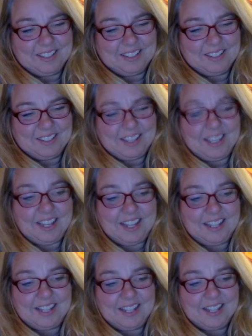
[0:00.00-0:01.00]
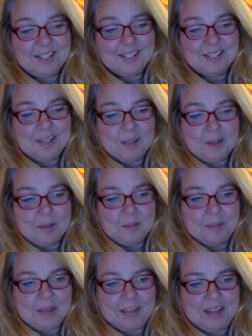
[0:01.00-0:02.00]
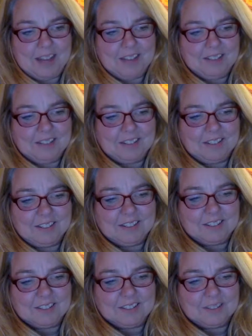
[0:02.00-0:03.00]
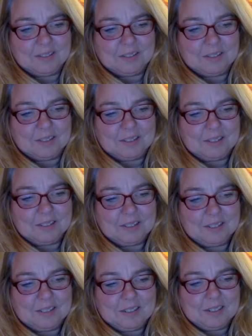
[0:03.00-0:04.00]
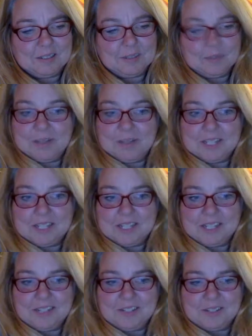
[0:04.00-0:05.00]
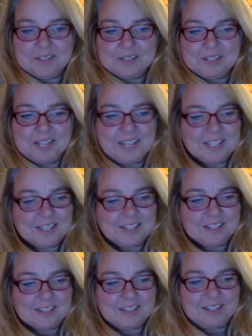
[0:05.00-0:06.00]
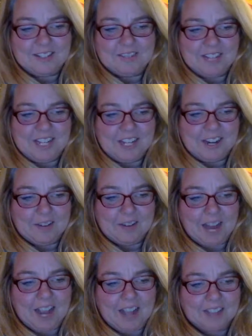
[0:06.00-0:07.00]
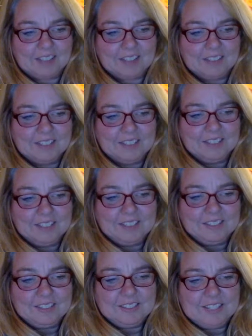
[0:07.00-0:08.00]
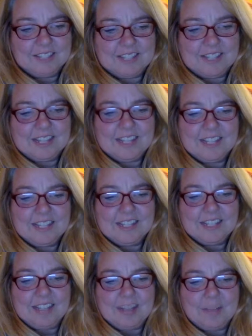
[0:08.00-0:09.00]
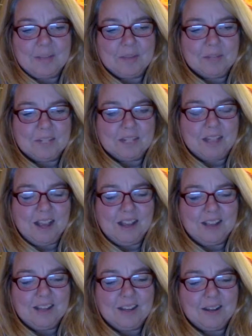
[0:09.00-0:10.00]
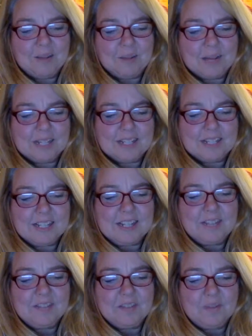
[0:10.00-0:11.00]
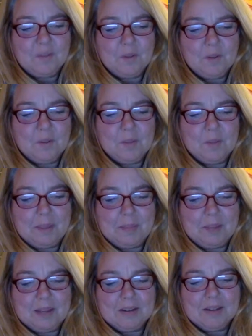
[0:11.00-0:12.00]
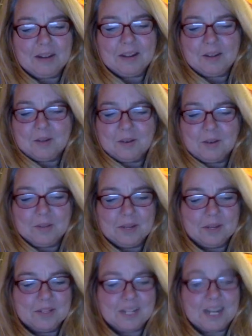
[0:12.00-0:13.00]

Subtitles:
Hey, let's ban alcohol, or we're in danger, let's invade Iraq. This thing inside me would tug on my sleeves, fueled by beer and hormones, and